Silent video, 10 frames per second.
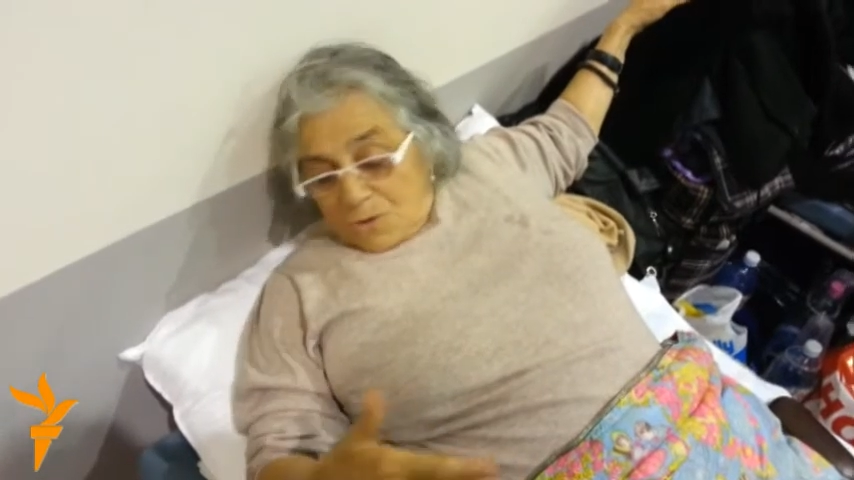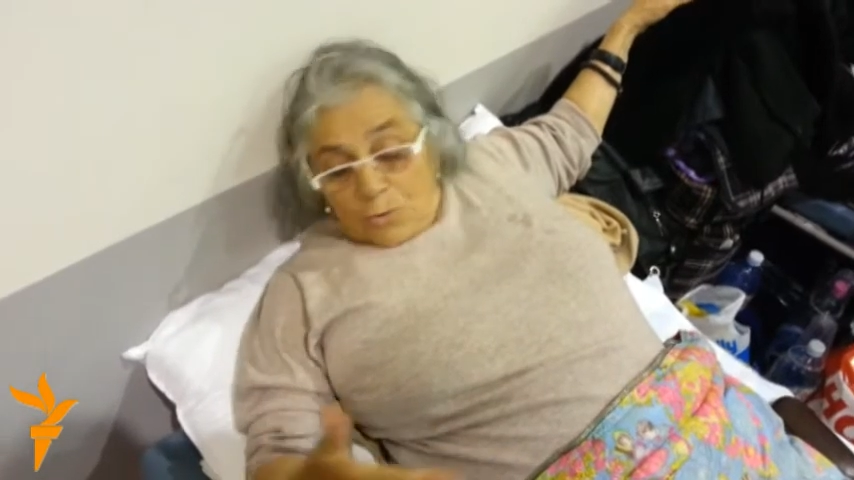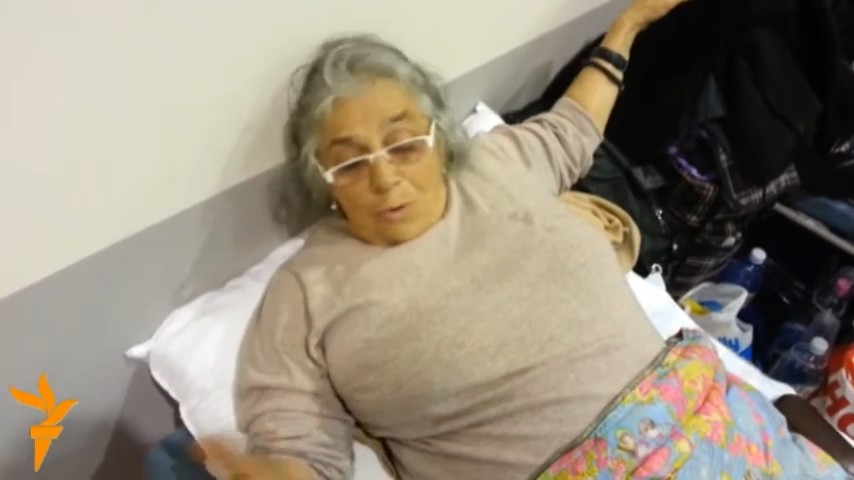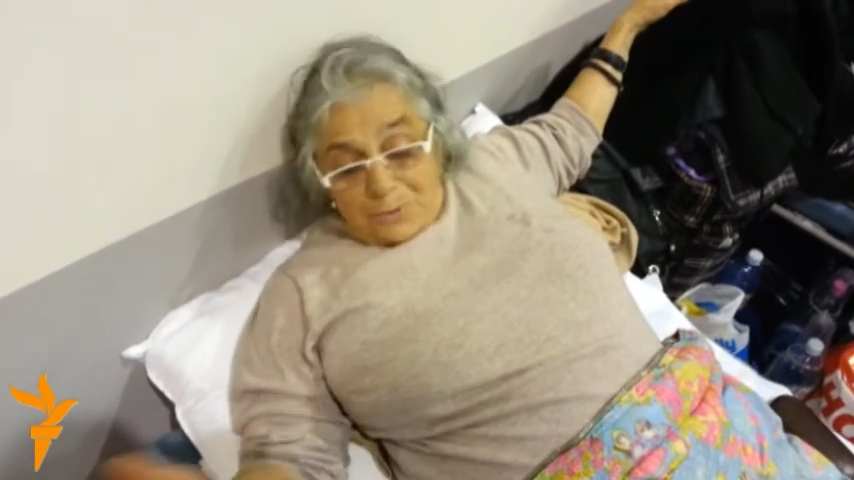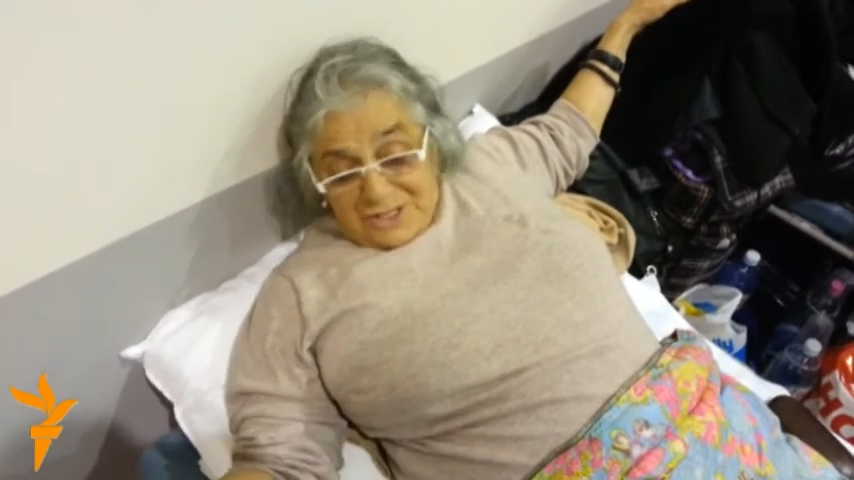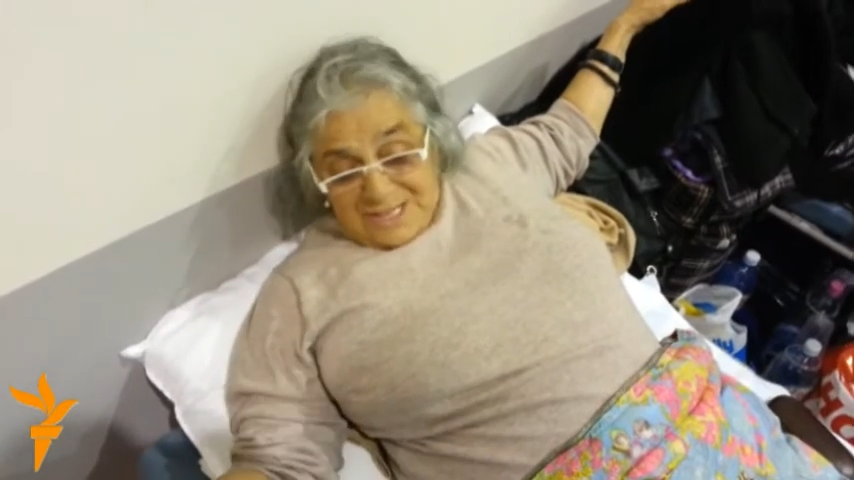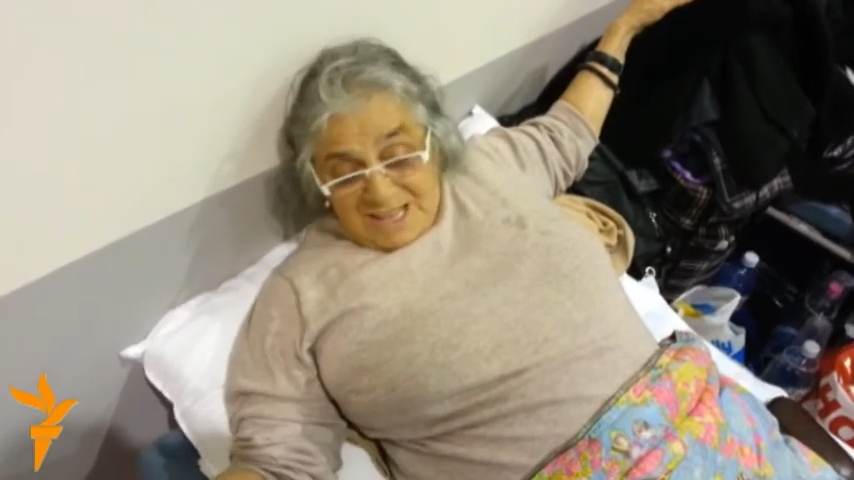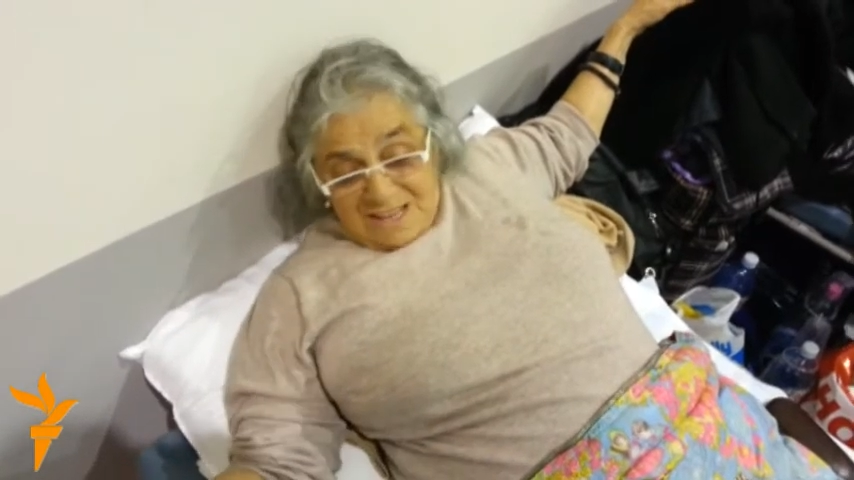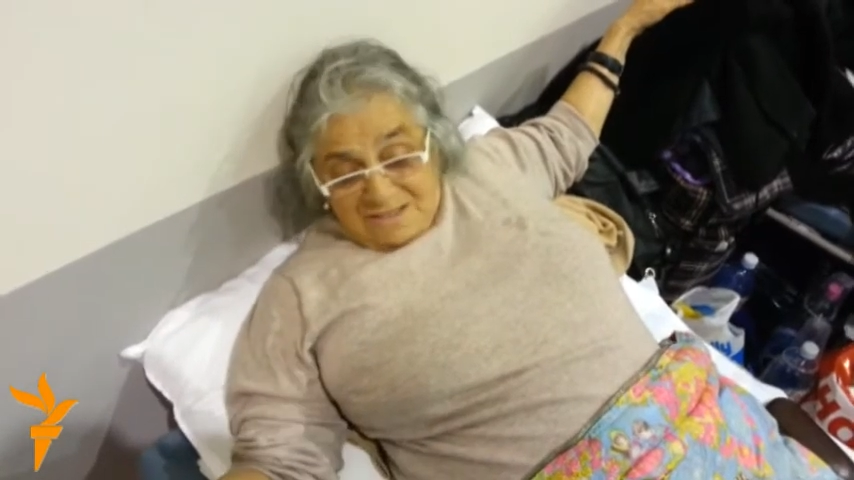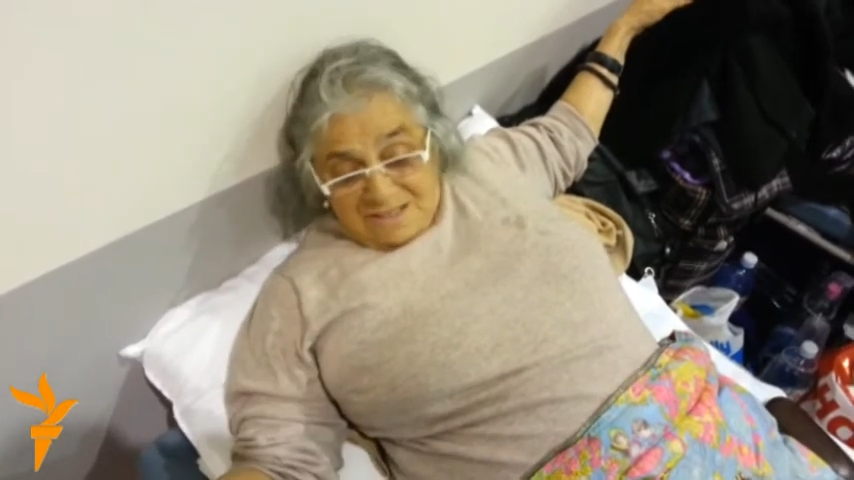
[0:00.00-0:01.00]
that even the
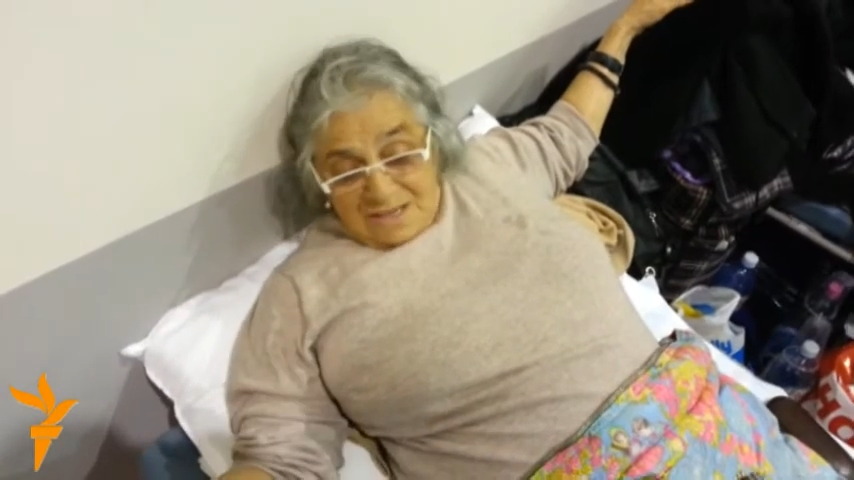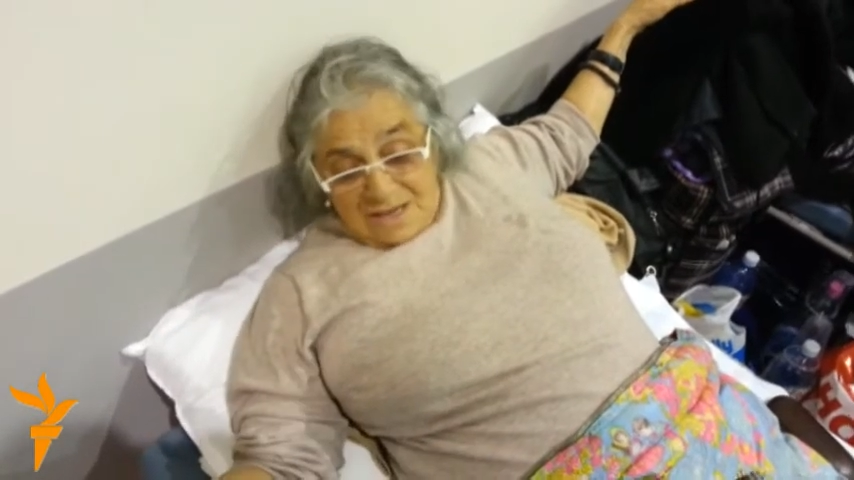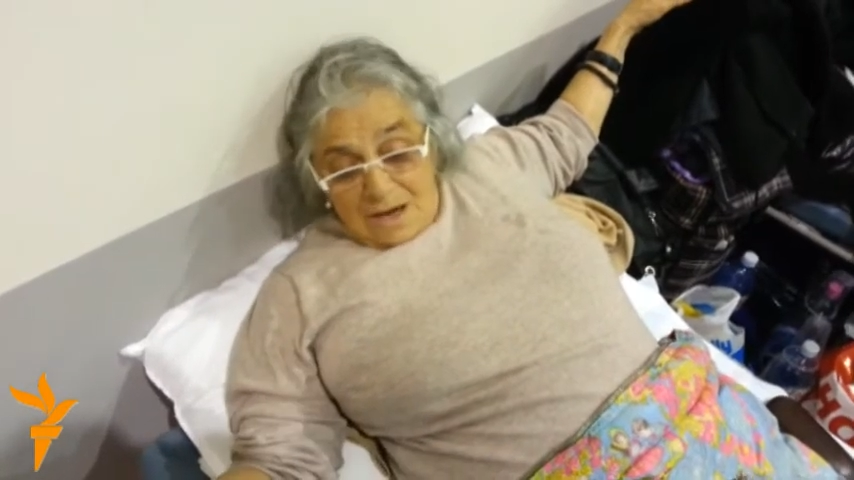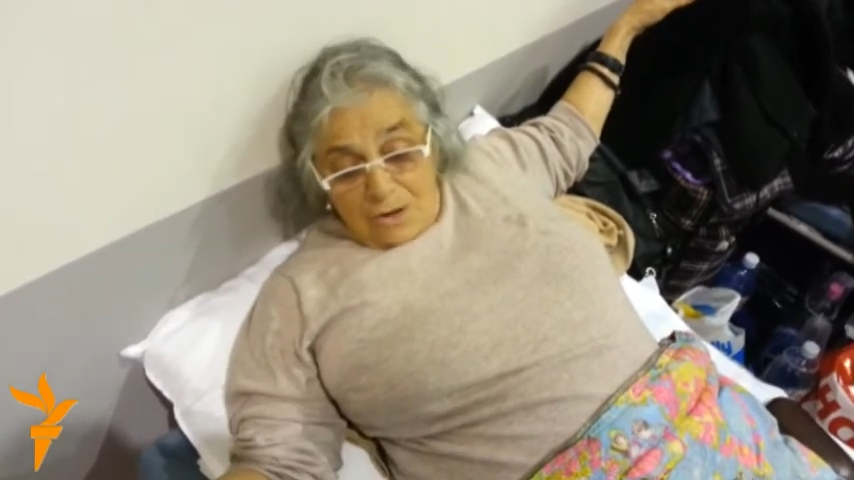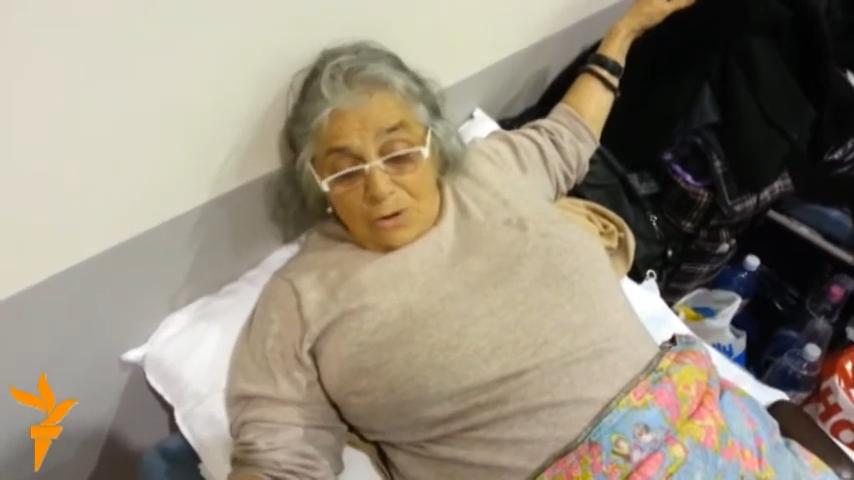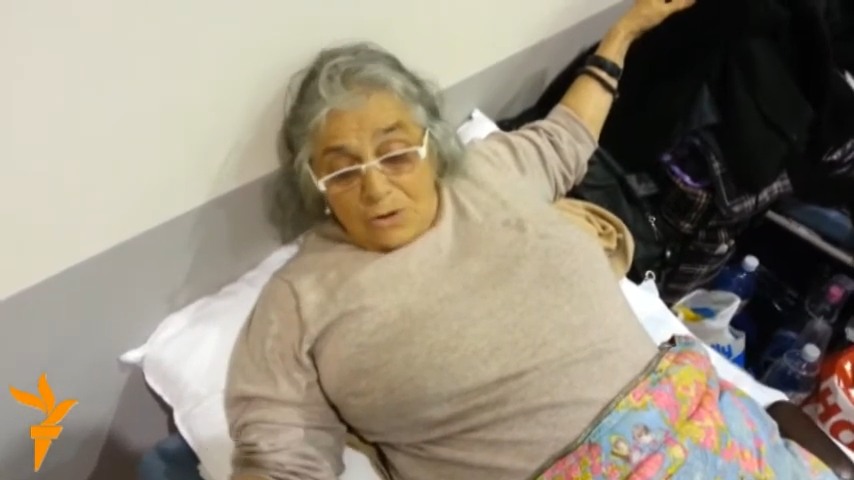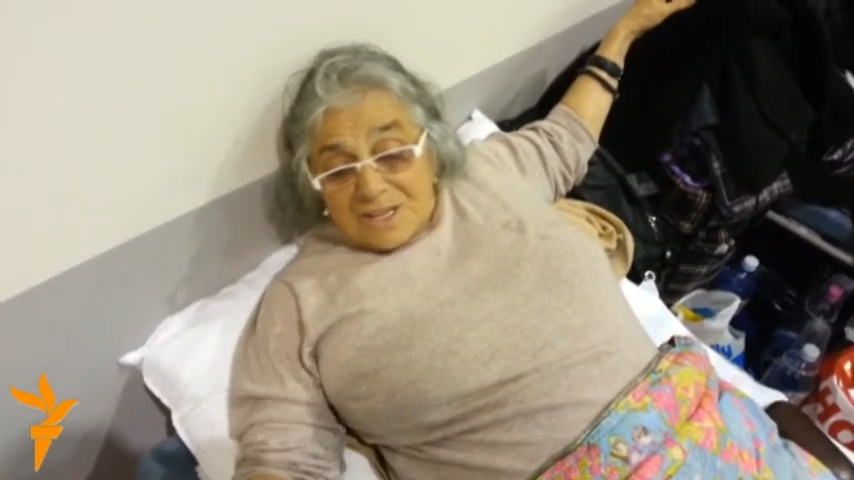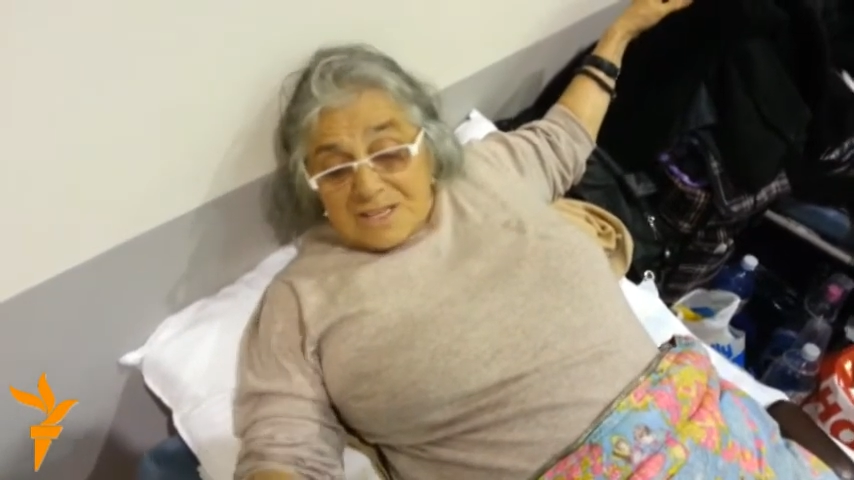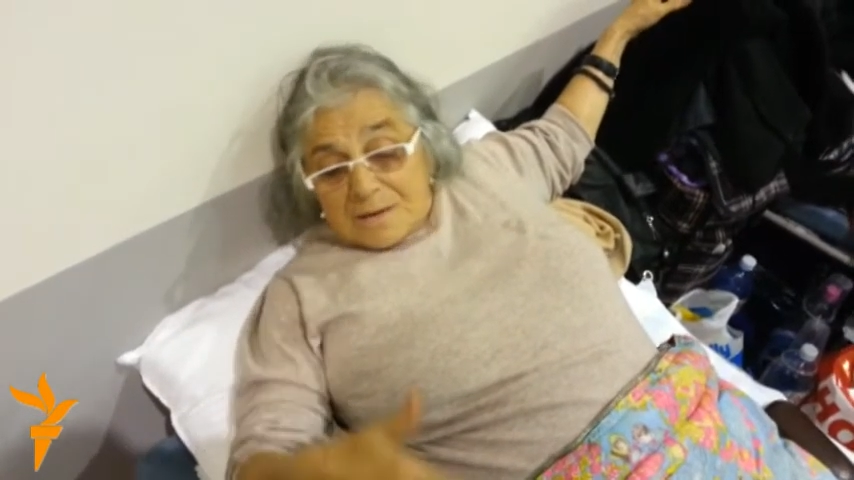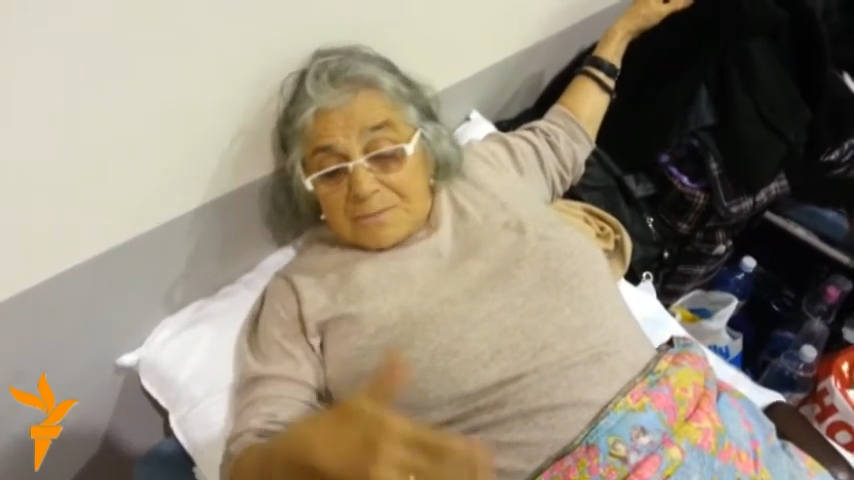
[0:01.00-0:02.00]
ladder wouldn't help
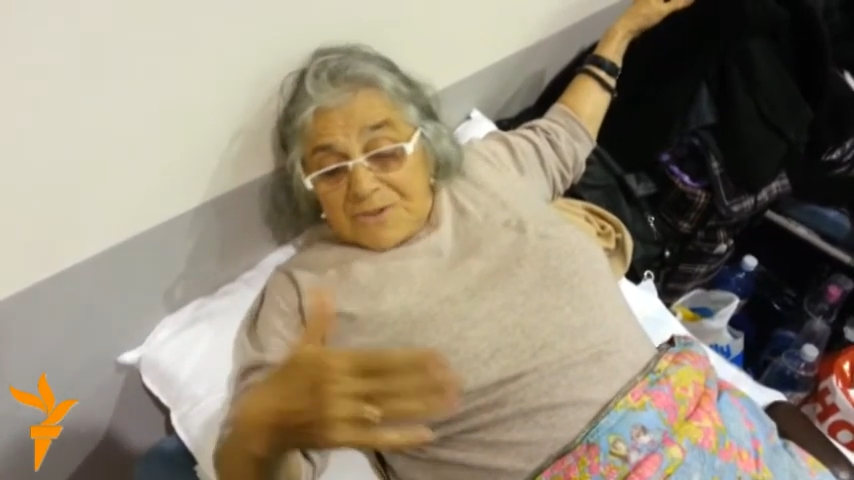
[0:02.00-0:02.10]
me,